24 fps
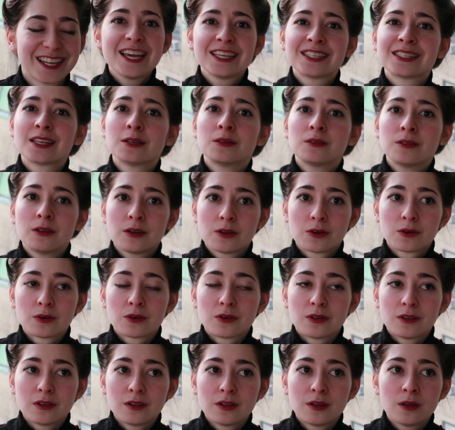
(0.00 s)
he's the
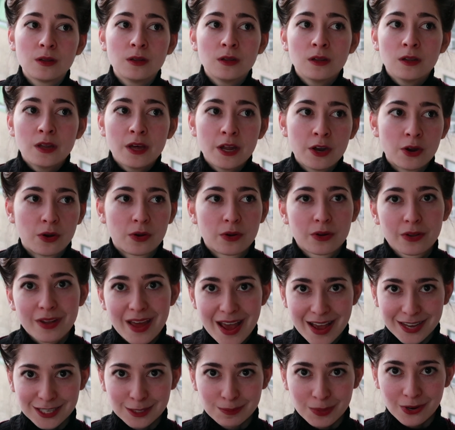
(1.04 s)
literal
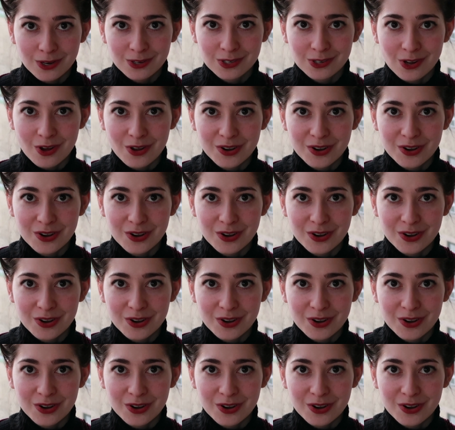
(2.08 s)
expert